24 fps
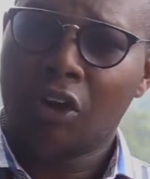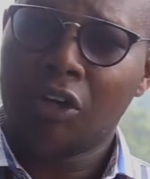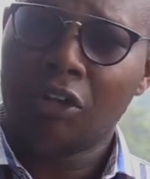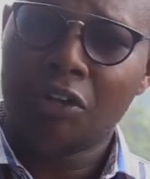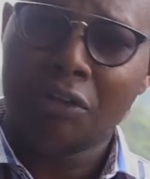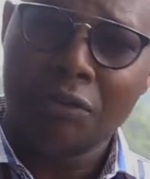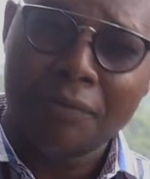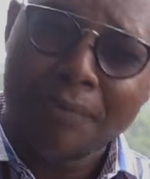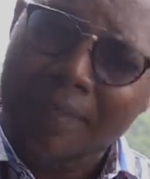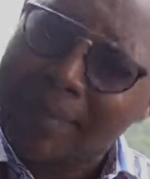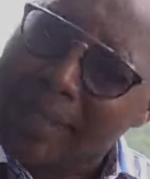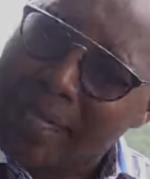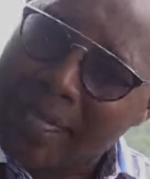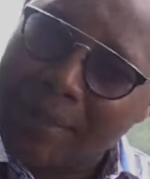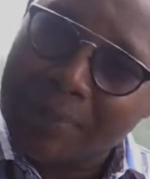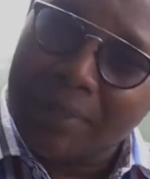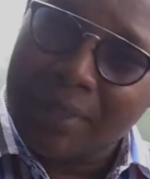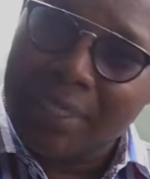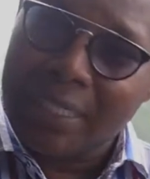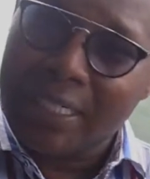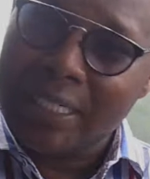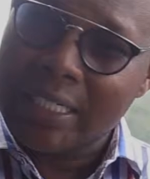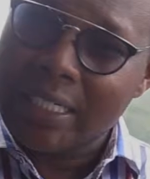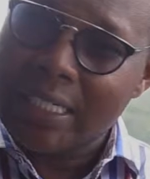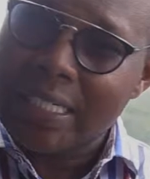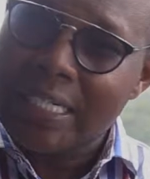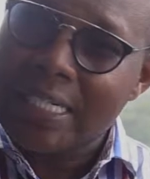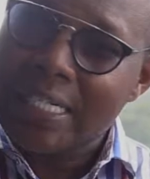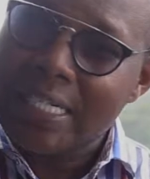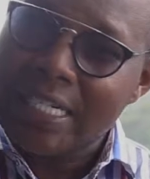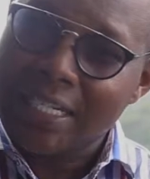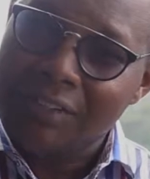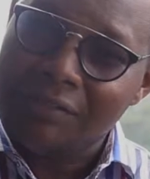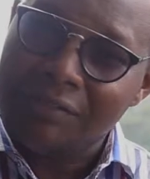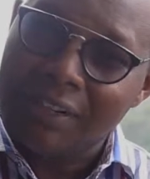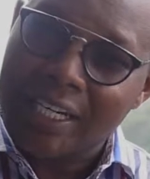you maybe
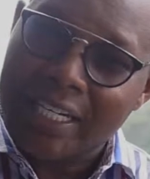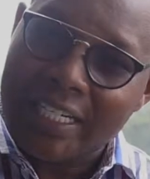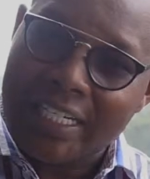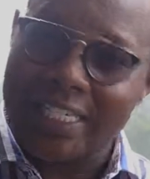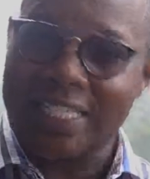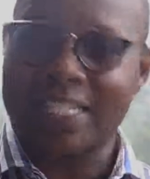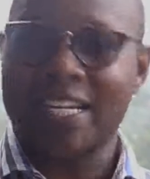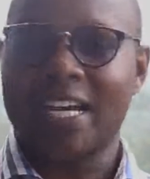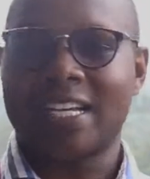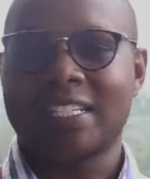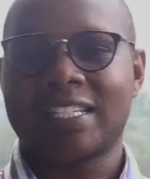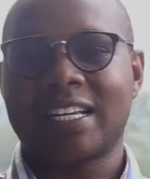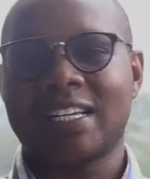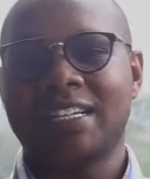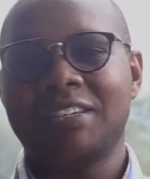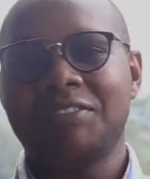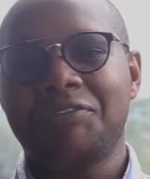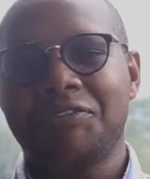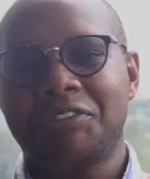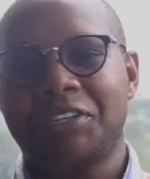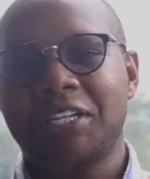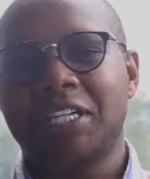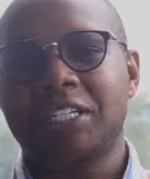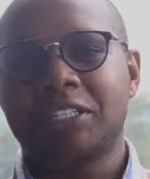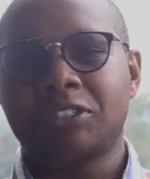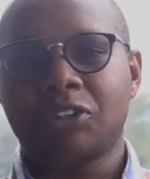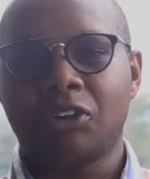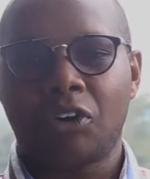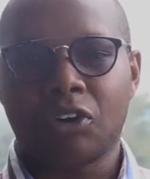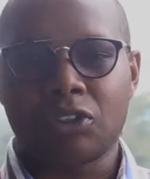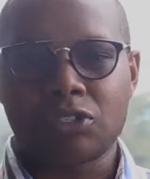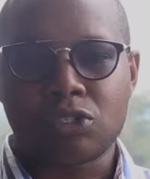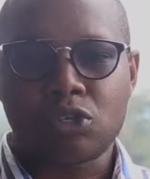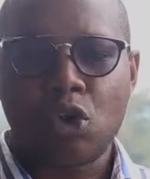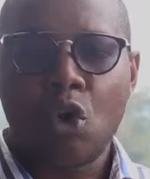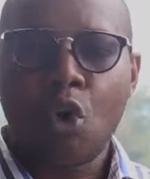even did a certificate
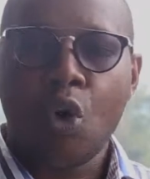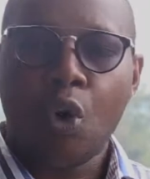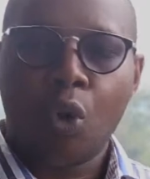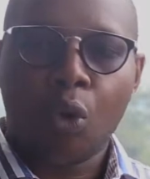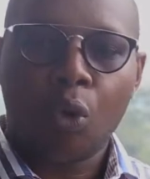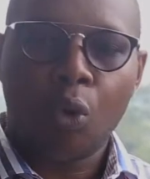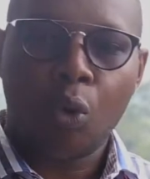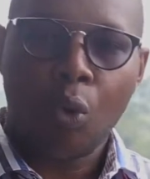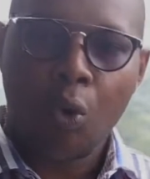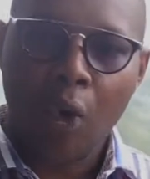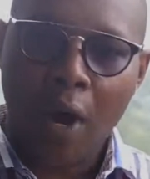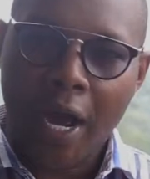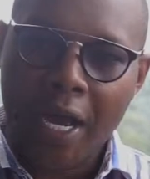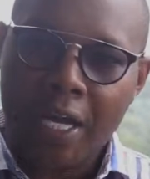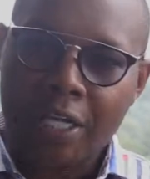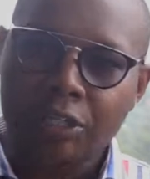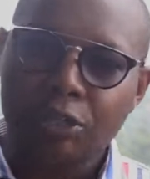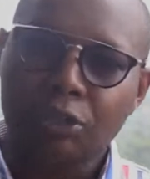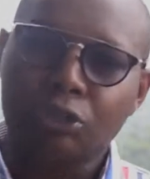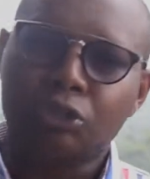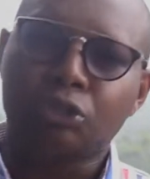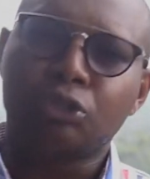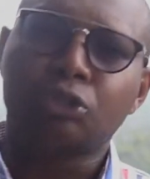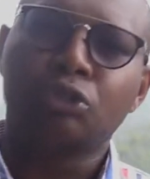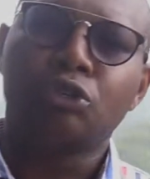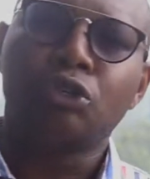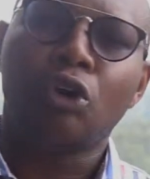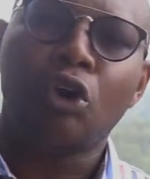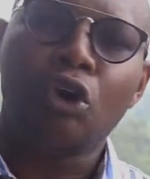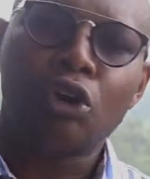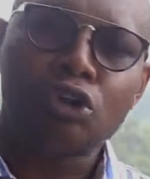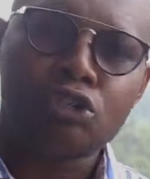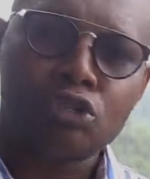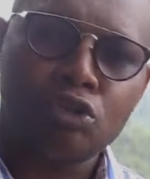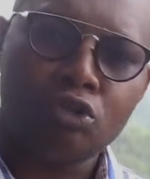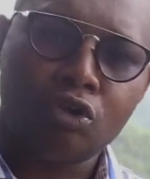course, why you should
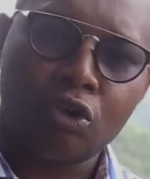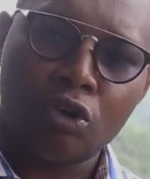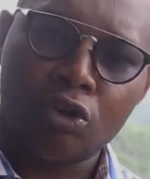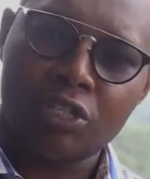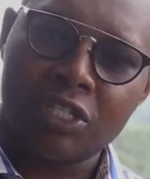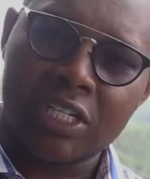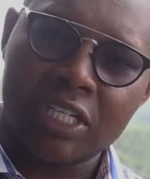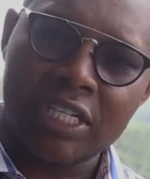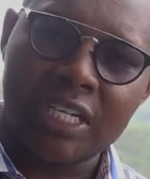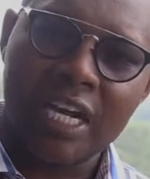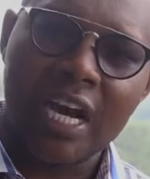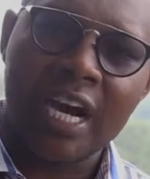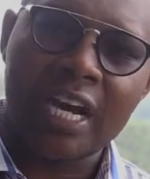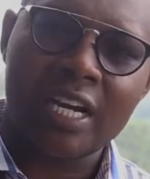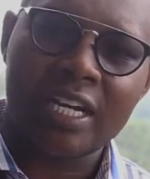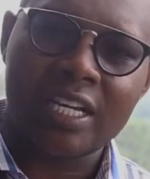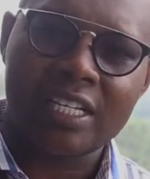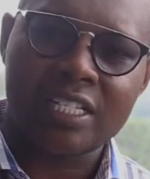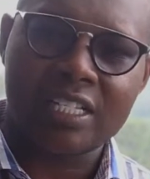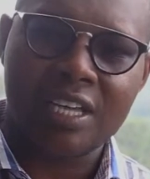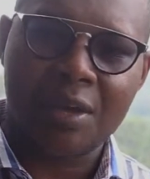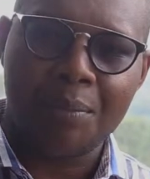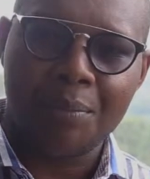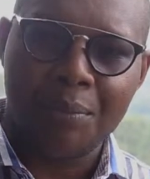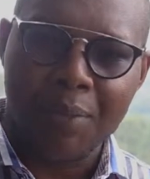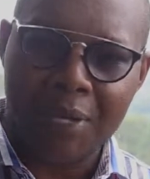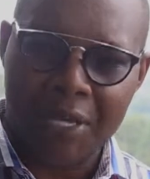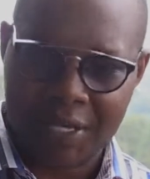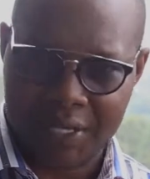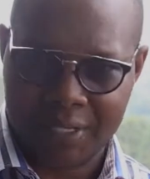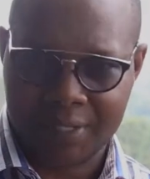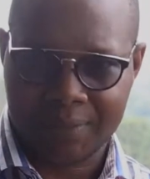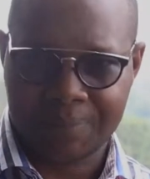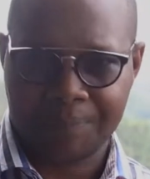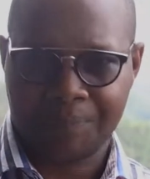also consider an SME,